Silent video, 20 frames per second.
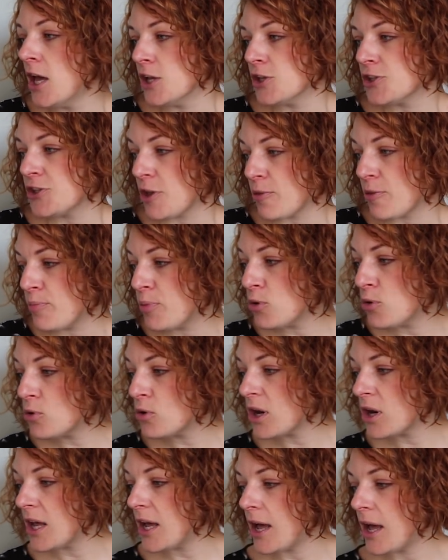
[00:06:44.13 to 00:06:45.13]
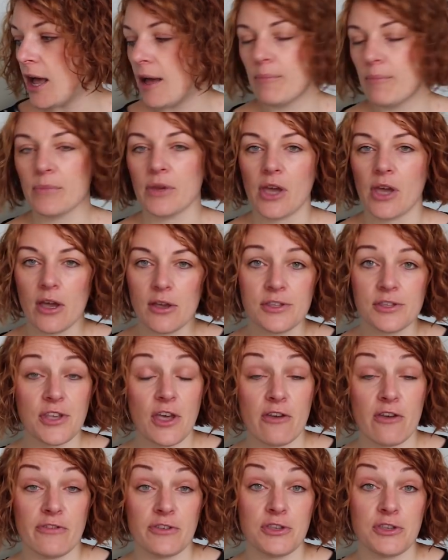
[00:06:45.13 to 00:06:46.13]
So Paula goes
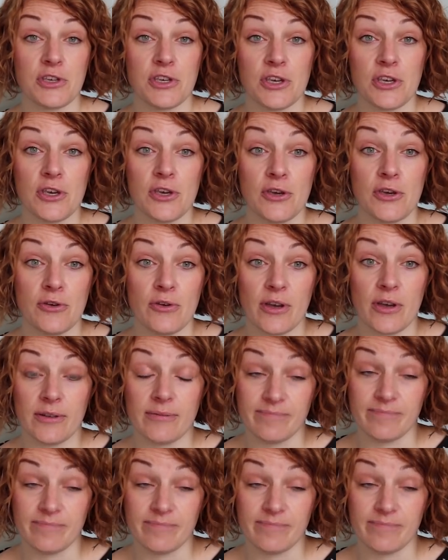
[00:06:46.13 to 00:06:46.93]
over to